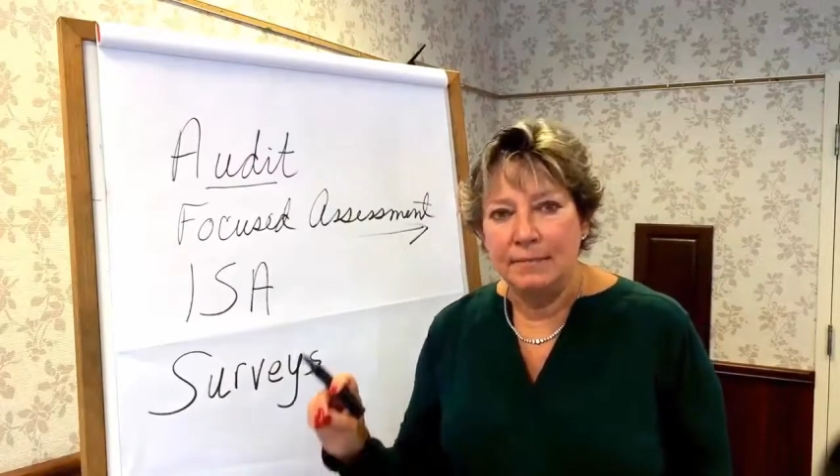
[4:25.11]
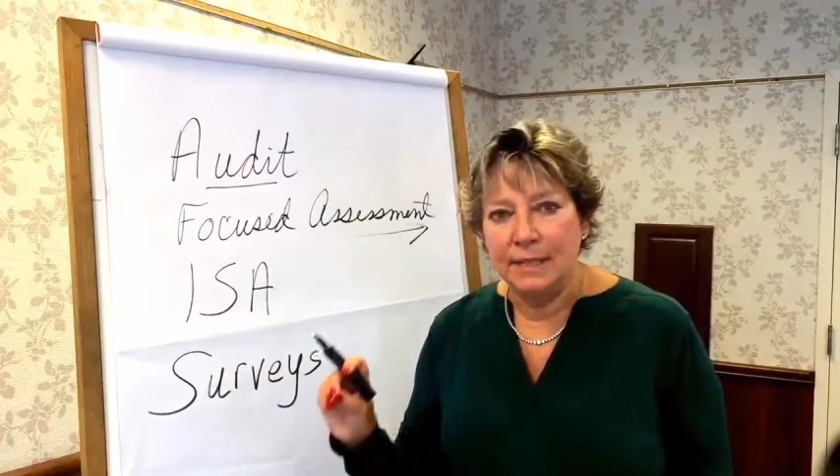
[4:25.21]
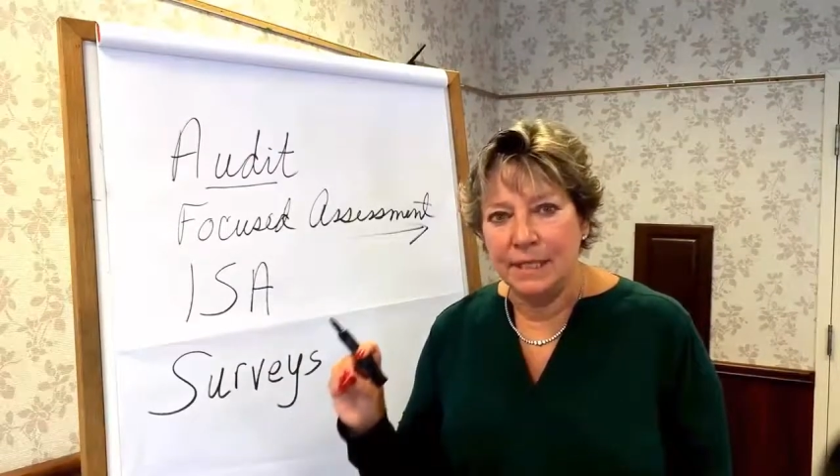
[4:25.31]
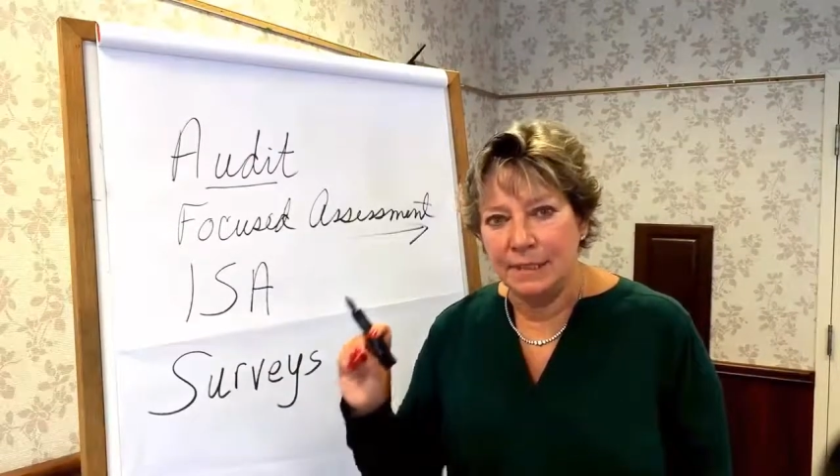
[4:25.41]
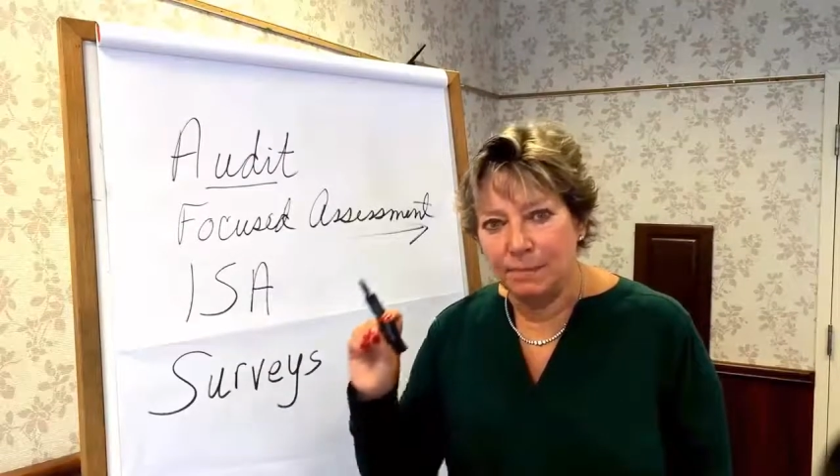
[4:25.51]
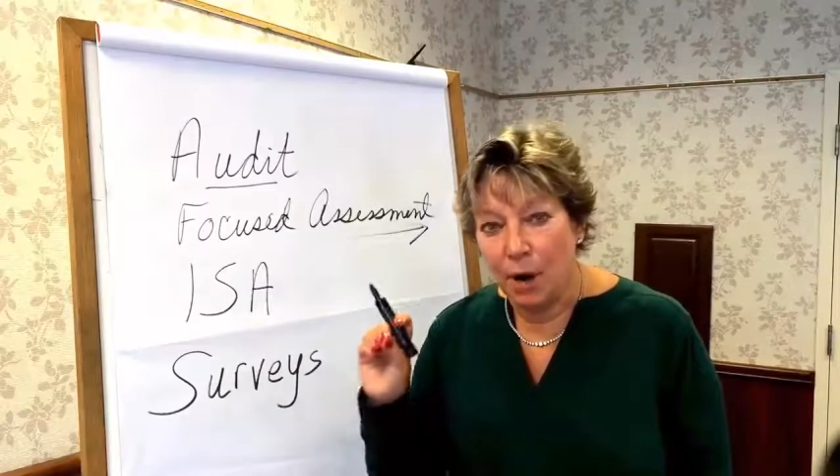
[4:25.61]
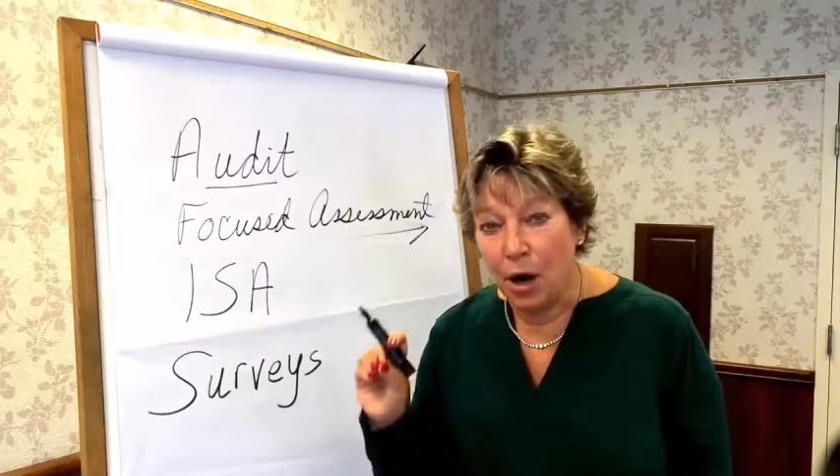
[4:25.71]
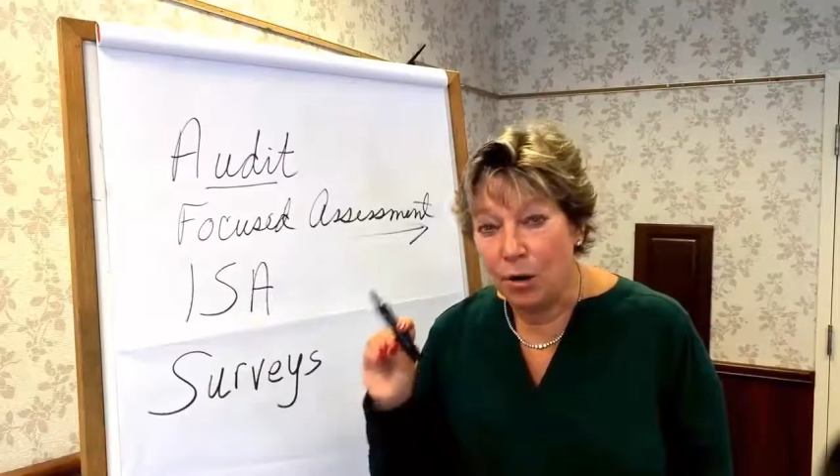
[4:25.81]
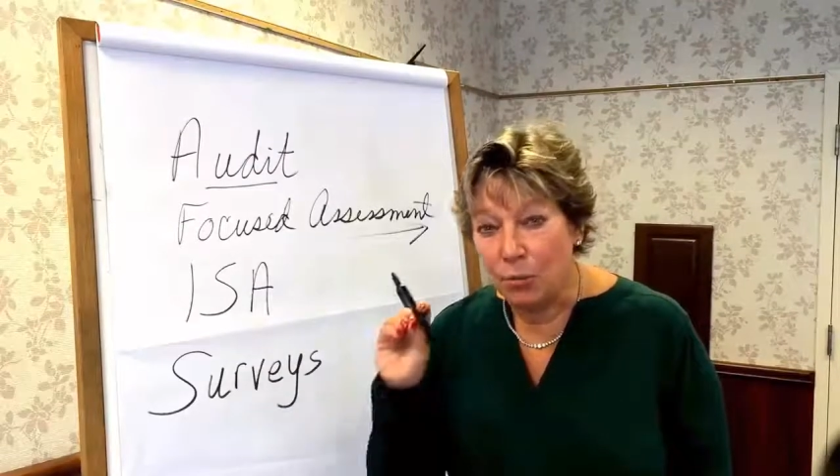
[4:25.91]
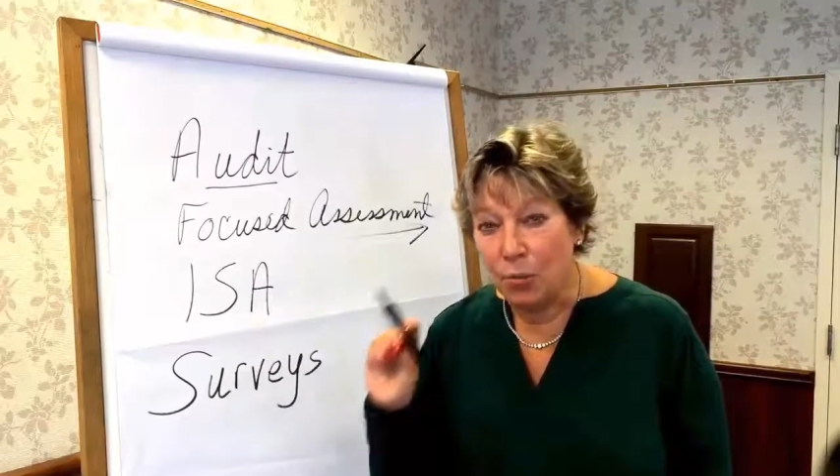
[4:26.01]
because
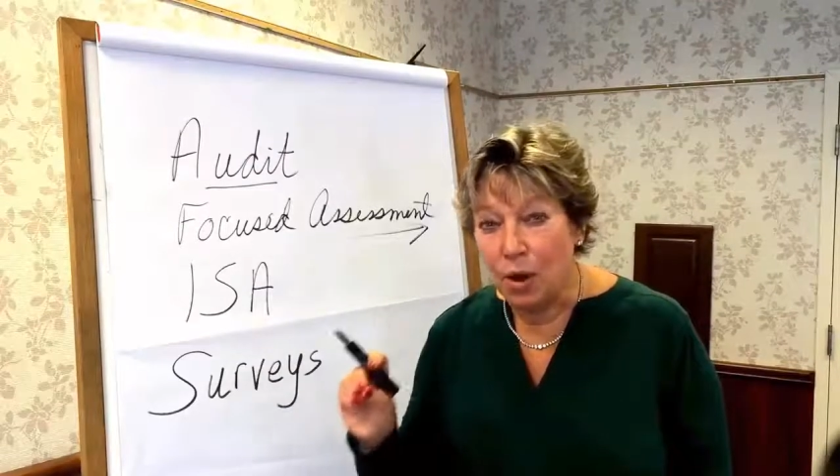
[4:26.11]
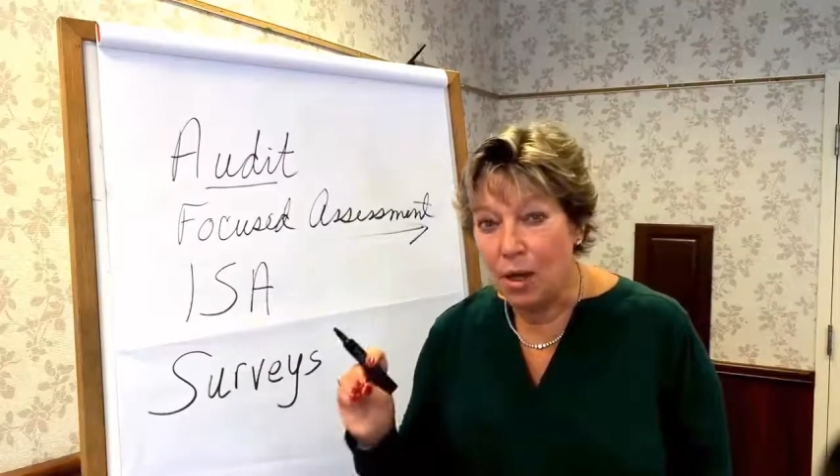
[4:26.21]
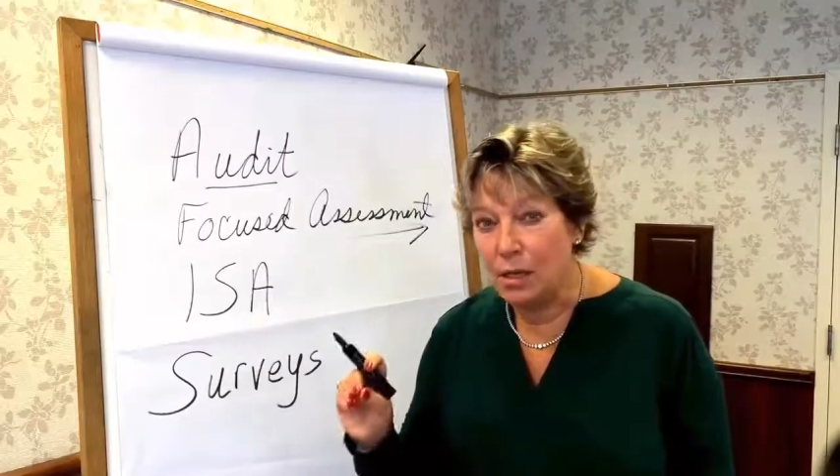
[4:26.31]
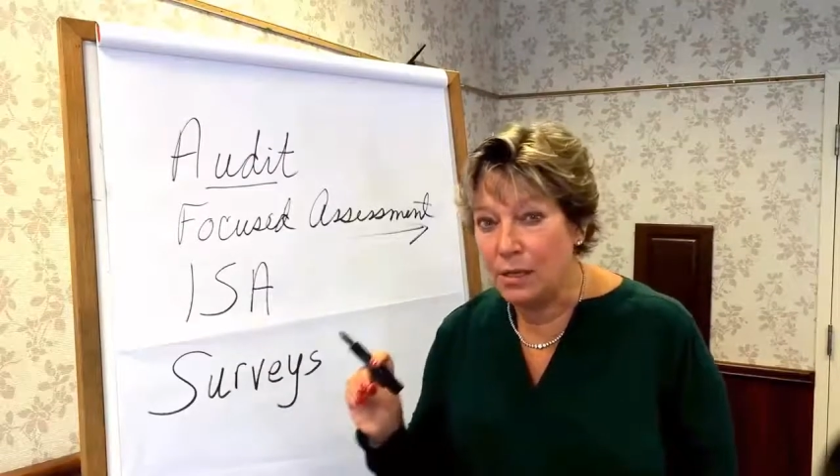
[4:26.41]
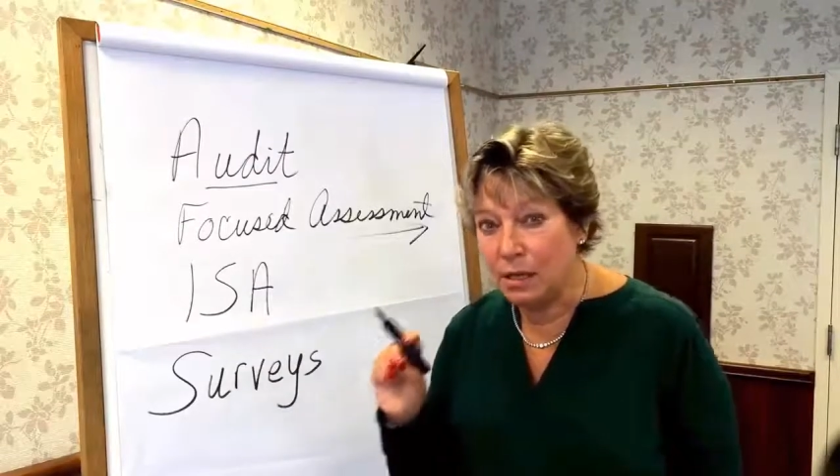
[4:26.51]
part one